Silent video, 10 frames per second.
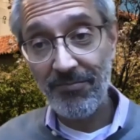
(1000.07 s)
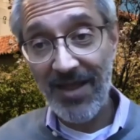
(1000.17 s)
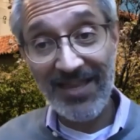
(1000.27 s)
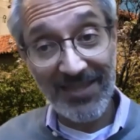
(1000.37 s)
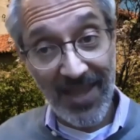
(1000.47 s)

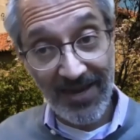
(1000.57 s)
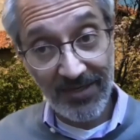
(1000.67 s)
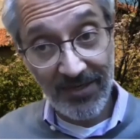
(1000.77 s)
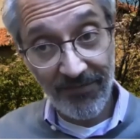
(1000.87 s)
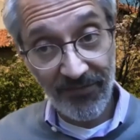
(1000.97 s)

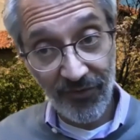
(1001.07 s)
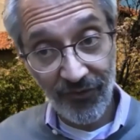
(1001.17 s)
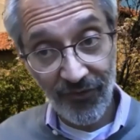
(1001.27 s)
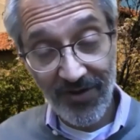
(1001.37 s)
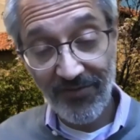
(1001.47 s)
Elective
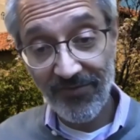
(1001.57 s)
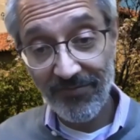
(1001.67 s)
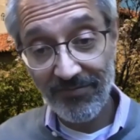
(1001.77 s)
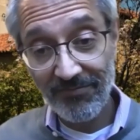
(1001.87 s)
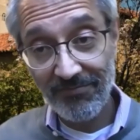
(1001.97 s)
surgeries,
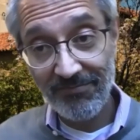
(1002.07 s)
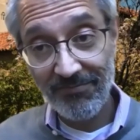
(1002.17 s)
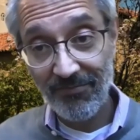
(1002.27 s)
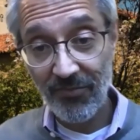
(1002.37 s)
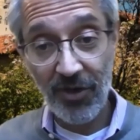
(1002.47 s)

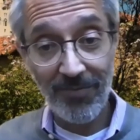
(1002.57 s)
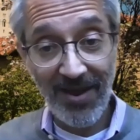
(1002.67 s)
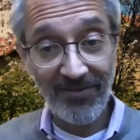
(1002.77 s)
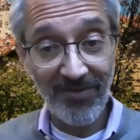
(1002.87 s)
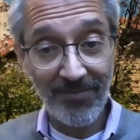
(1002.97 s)
you know,
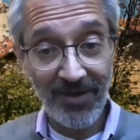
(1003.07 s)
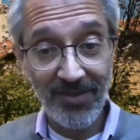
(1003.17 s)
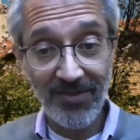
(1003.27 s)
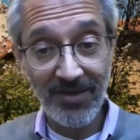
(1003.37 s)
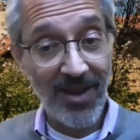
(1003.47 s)
might somebody
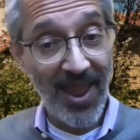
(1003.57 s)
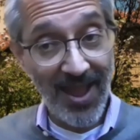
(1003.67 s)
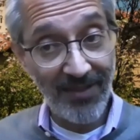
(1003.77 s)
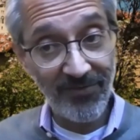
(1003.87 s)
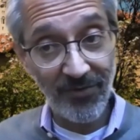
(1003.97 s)
that
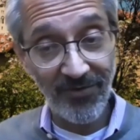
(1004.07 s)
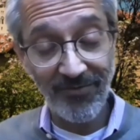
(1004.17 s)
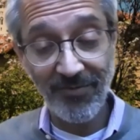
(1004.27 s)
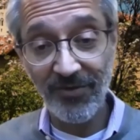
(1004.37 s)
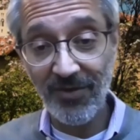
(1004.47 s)
has no
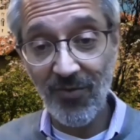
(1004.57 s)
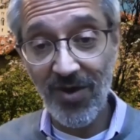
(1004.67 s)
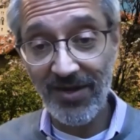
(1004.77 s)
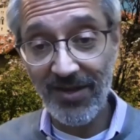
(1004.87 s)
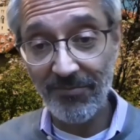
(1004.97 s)
disability
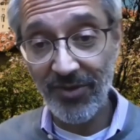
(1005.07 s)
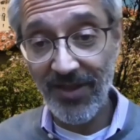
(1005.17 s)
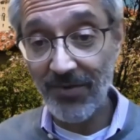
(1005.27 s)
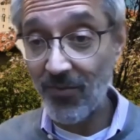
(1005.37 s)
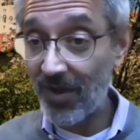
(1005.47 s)
want an
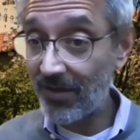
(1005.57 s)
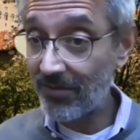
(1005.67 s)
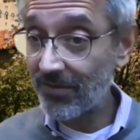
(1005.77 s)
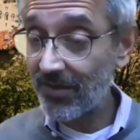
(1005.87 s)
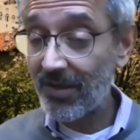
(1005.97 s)
implant?
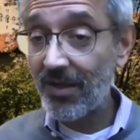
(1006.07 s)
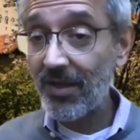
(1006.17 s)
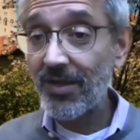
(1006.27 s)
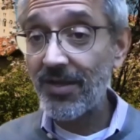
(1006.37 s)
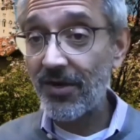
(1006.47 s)
Well,
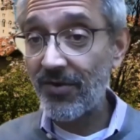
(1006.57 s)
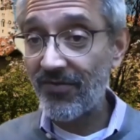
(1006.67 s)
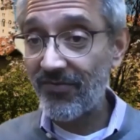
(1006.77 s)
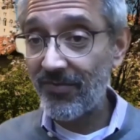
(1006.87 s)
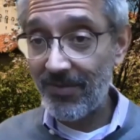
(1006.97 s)
you know,
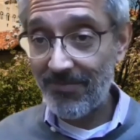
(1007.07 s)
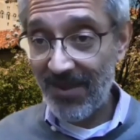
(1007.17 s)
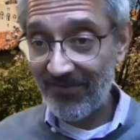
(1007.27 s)
it may